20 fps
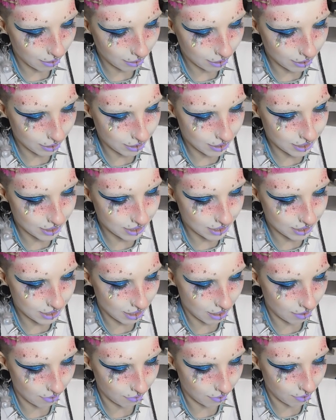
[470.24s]
because
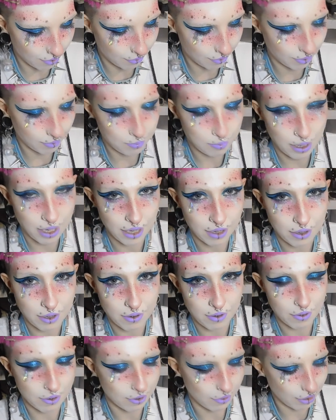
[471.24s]
I don't know being in,
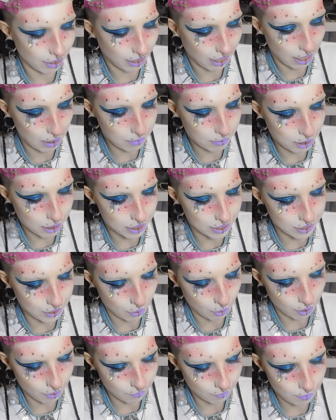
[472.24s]
on a camera is
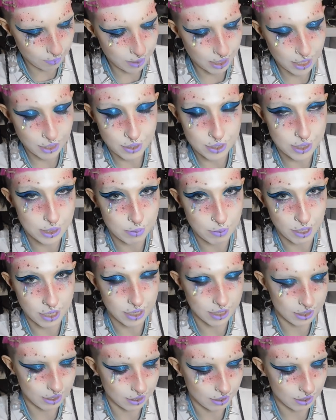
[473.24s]
hard for me despite